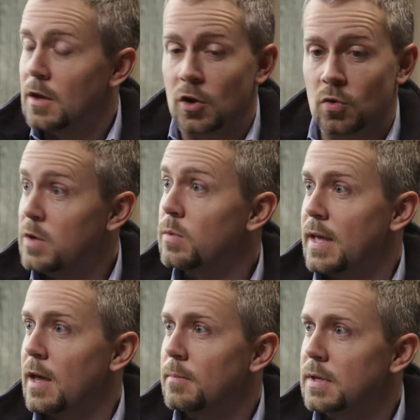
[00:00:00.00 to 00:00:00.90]
Agreed with
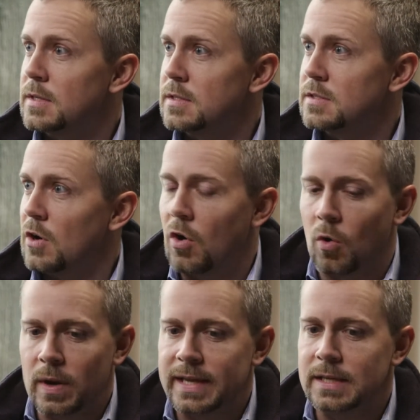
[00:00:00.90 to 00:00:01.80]
that, because it's
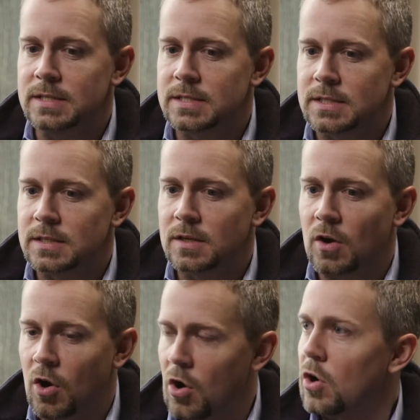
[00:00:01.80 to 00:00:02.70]
always
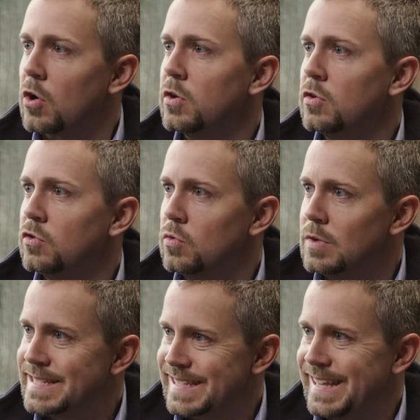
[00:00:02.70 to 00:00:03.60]
hard to
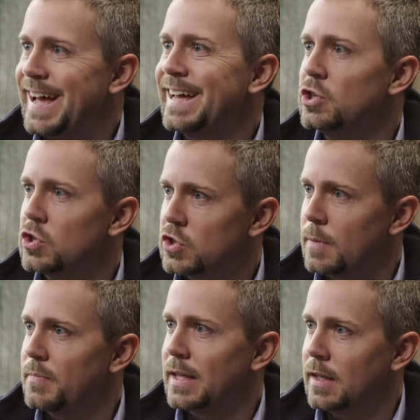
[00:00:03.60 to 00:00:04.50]
dislodge
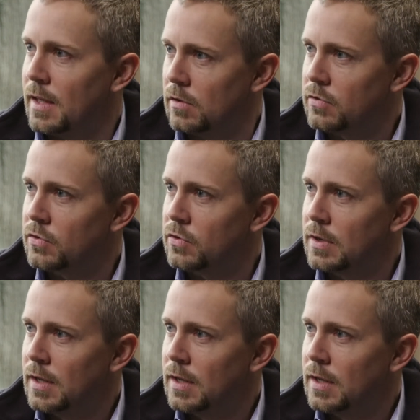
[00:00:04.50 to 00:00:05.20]
something else.